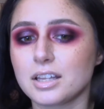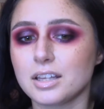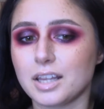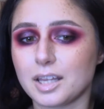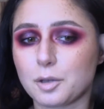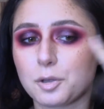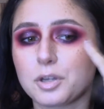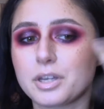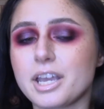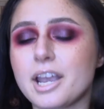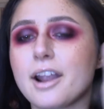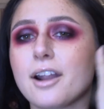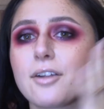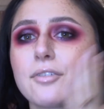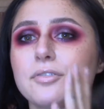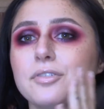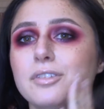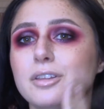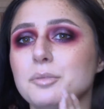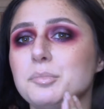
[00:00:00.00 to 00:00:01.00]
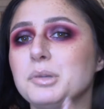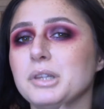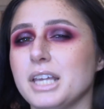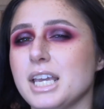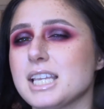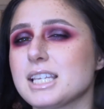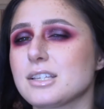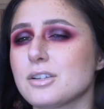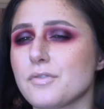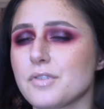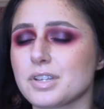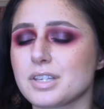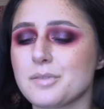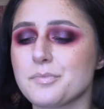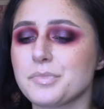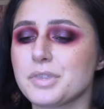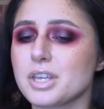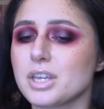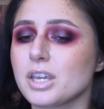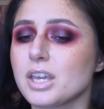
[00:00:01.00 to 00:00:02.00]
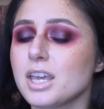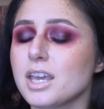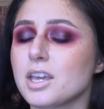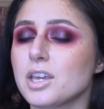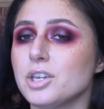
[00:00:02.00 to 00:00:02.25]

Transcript: like carefully placed over something,